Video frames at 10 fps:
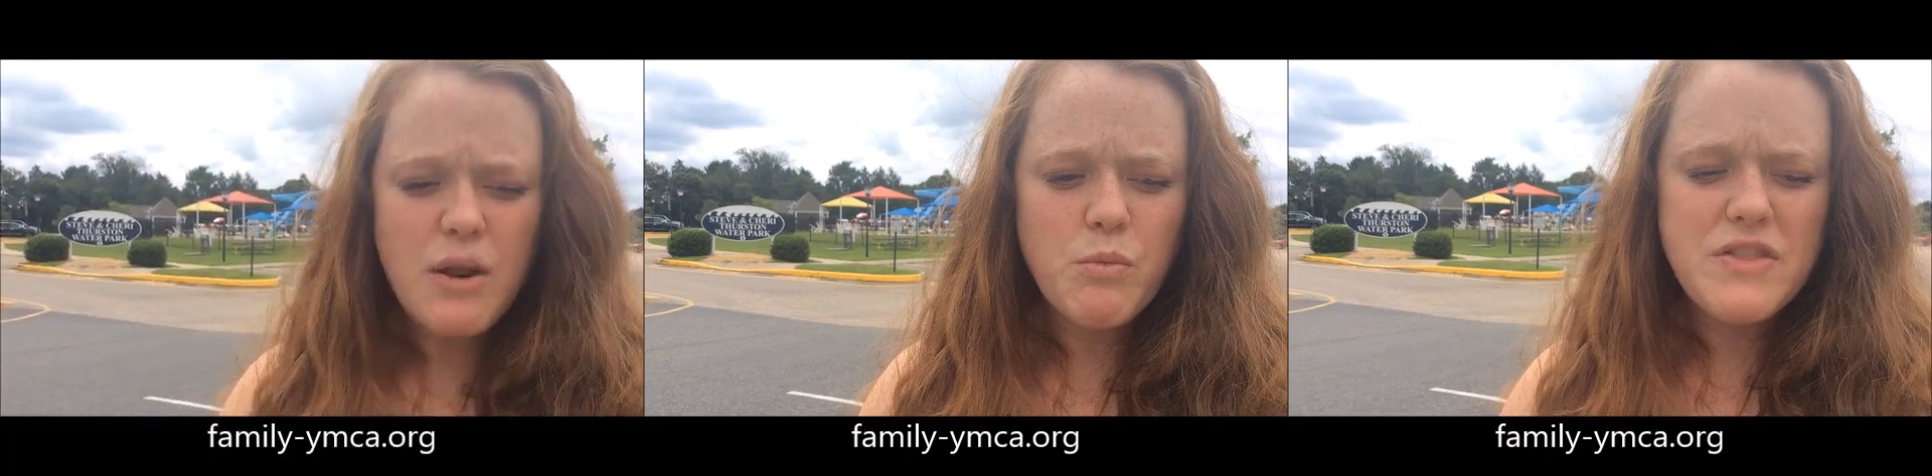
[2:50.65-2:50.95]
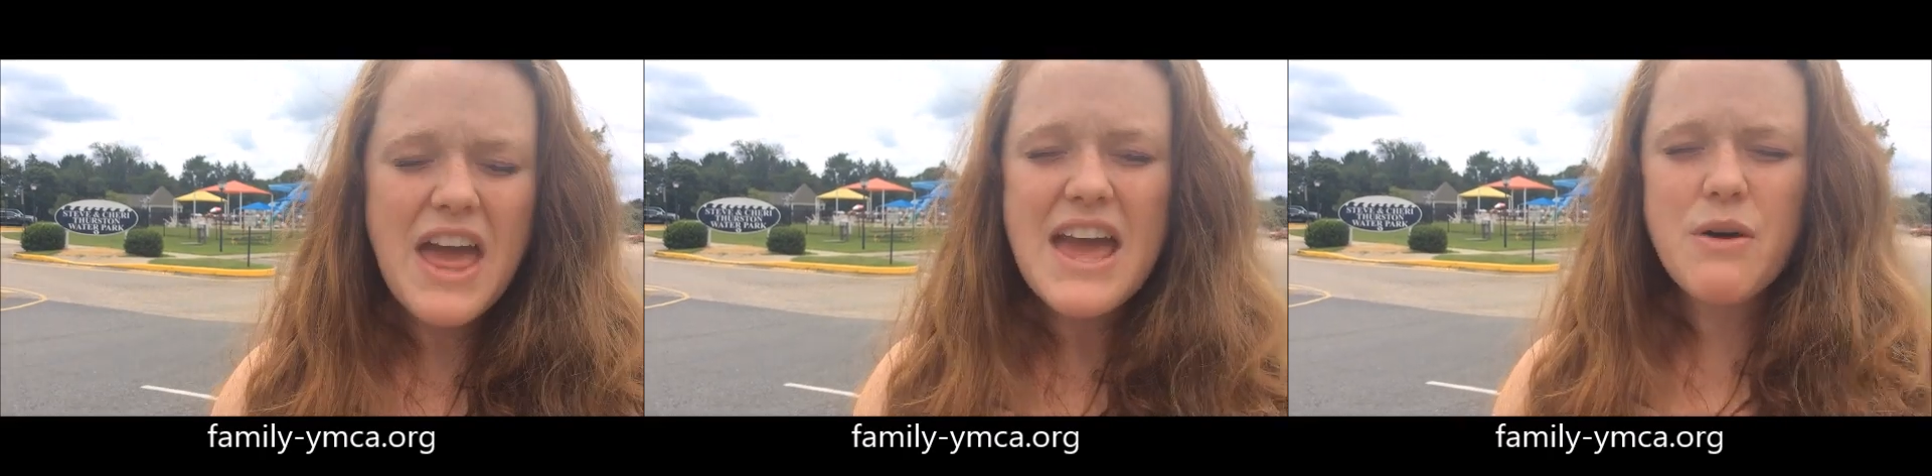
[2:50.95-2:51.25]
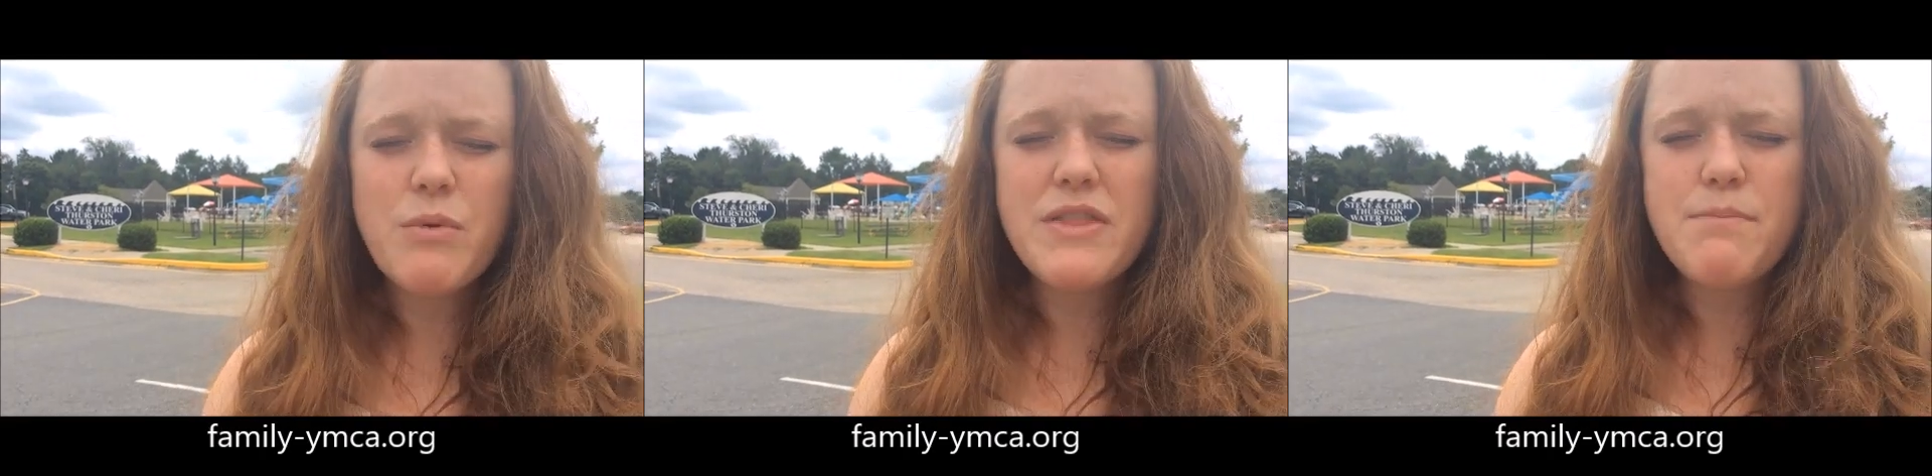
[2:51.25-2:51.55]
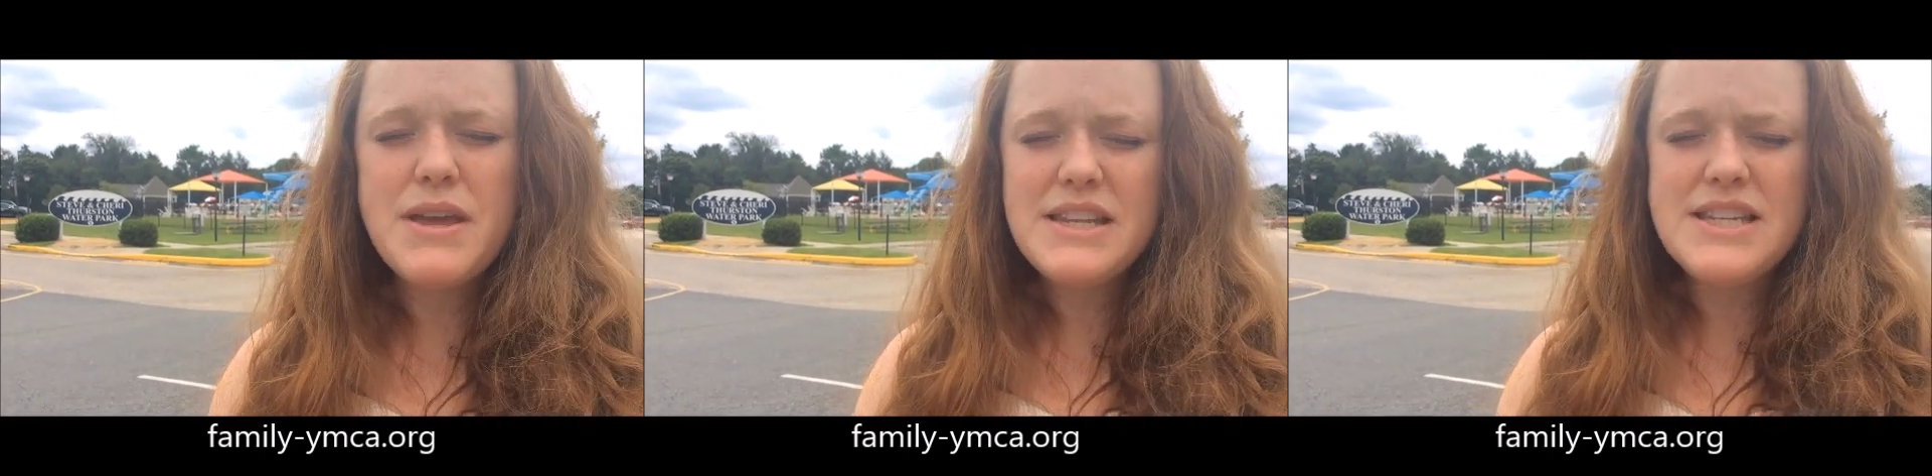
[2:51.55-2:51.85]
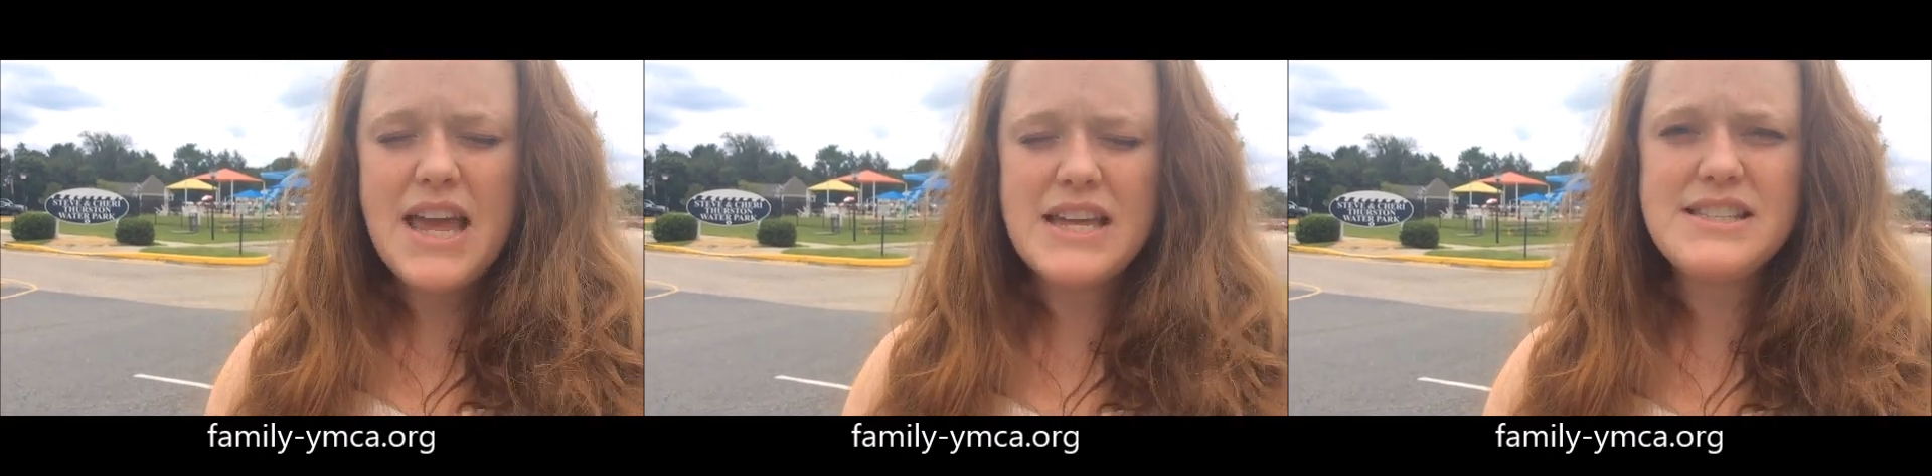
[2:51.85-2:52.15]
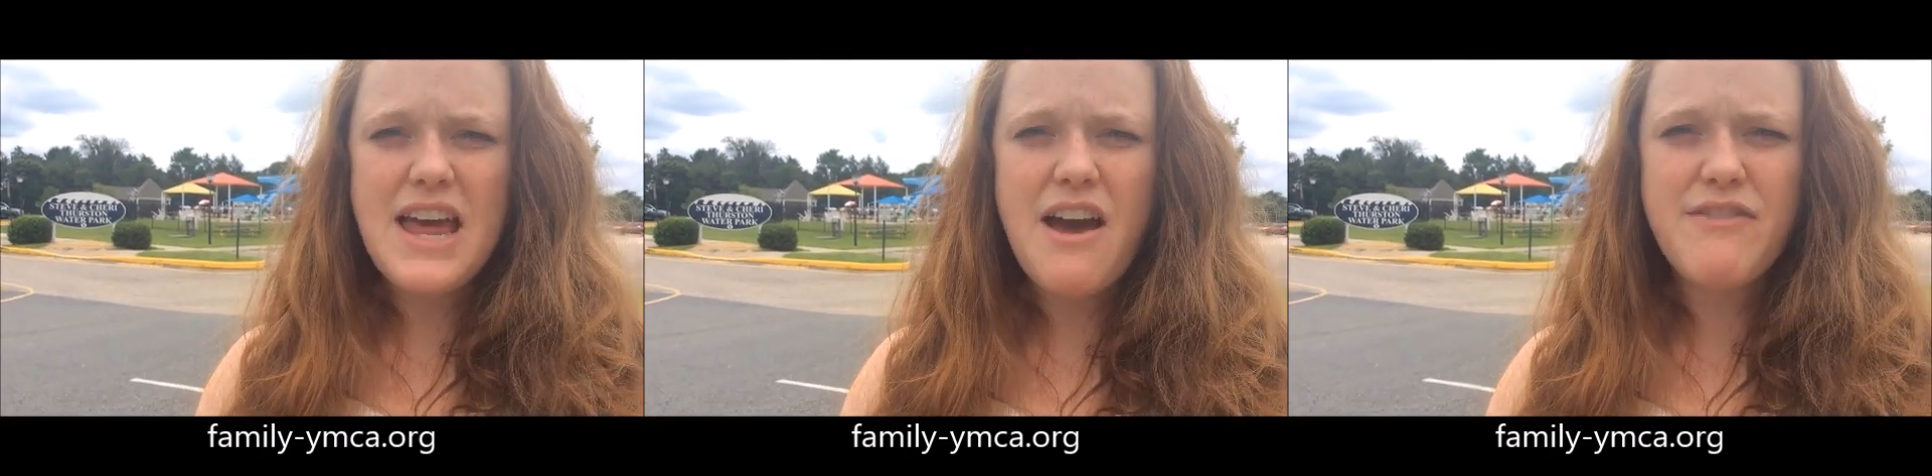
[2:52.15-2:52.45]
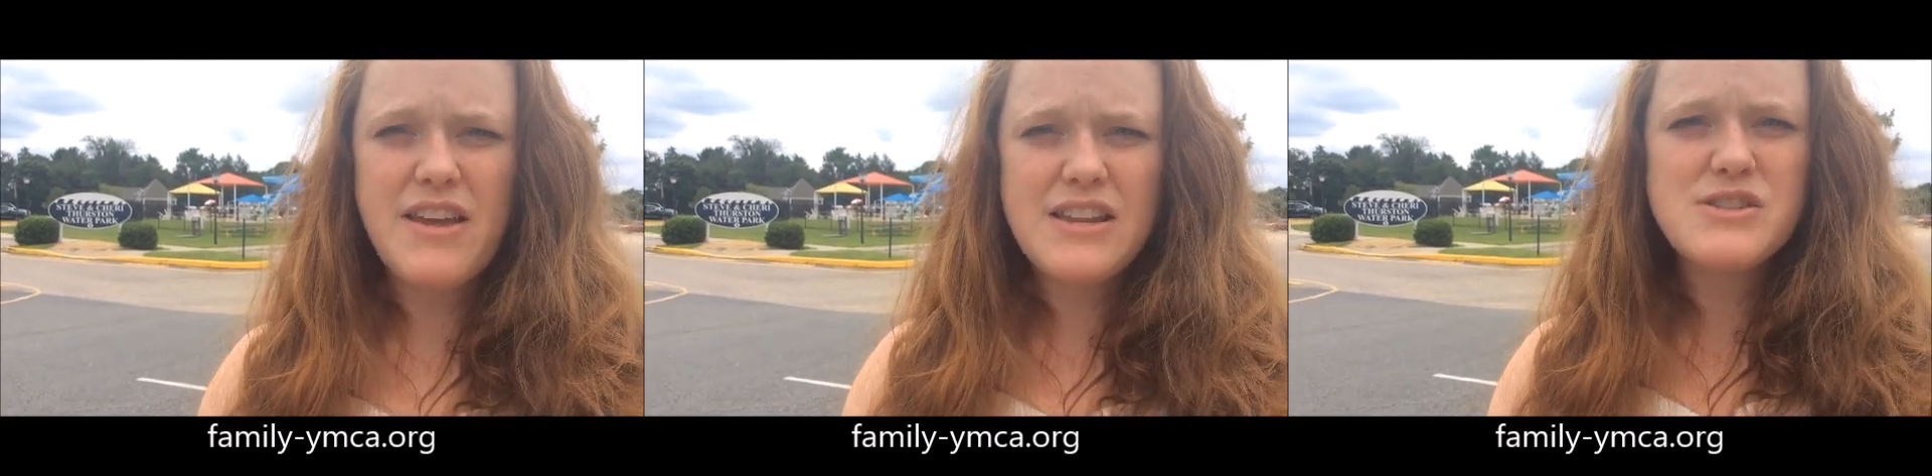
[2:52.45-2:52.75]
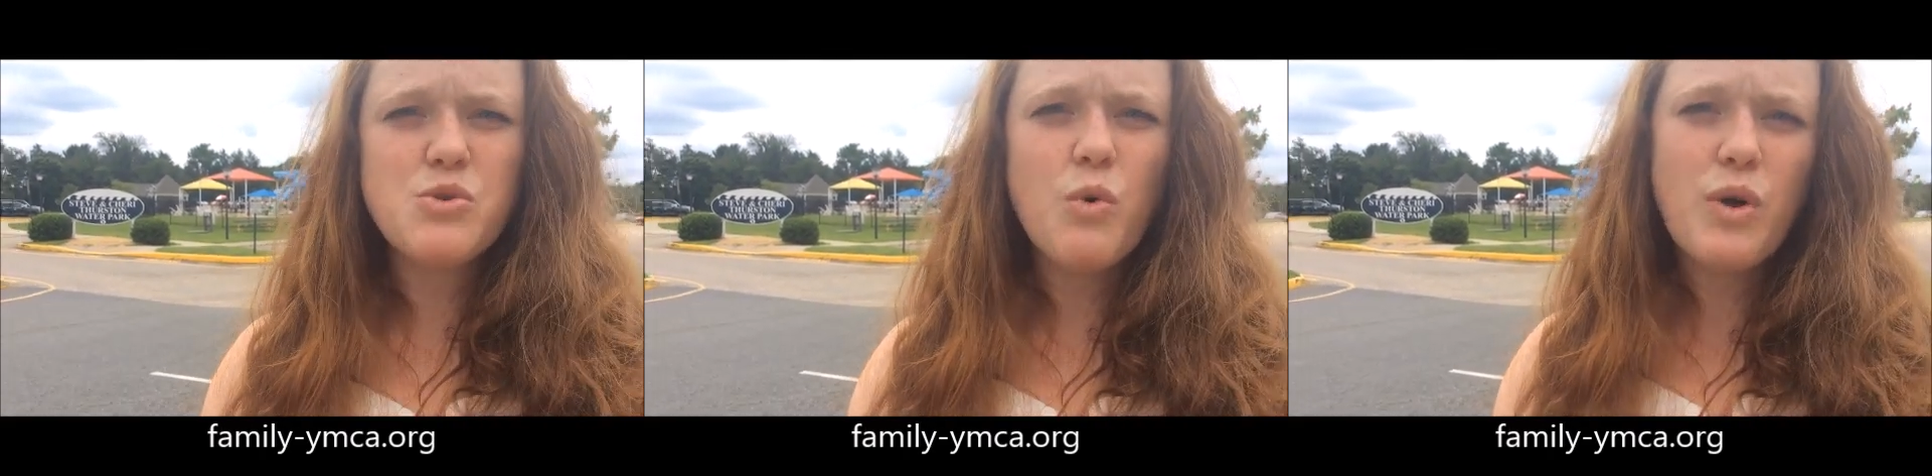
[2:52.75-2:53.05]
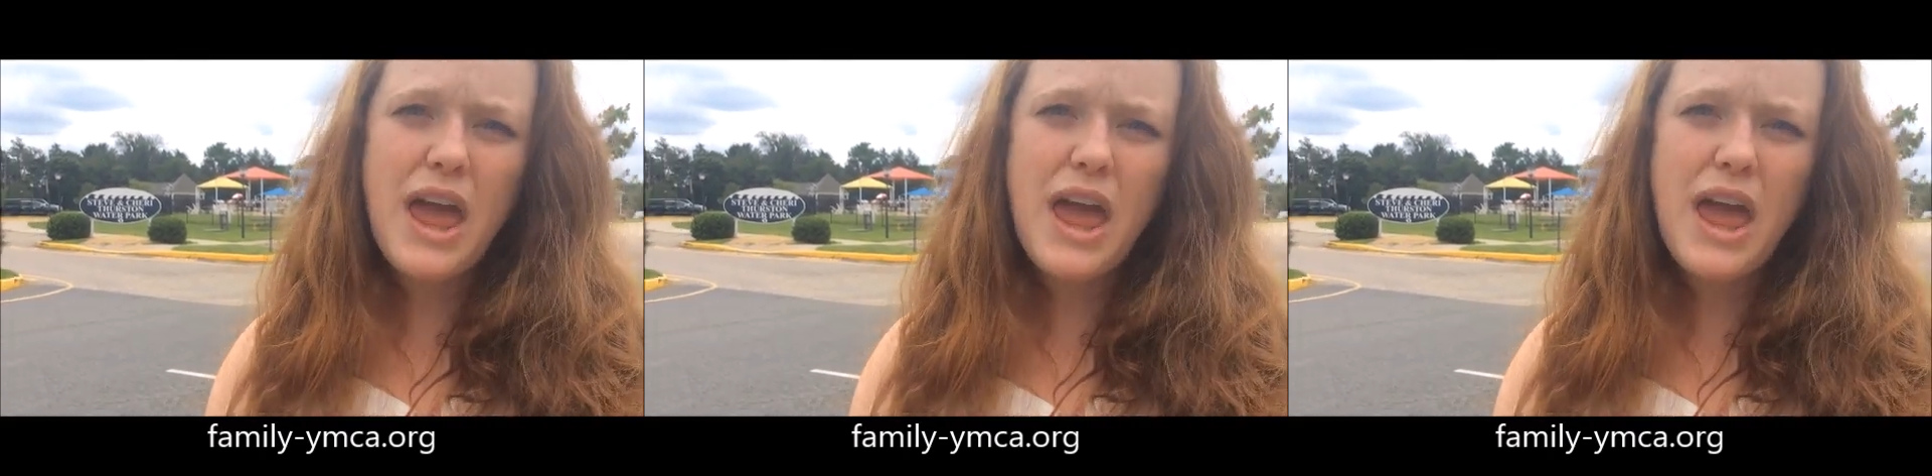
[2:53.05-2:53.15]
and when they when the PTA staff at his school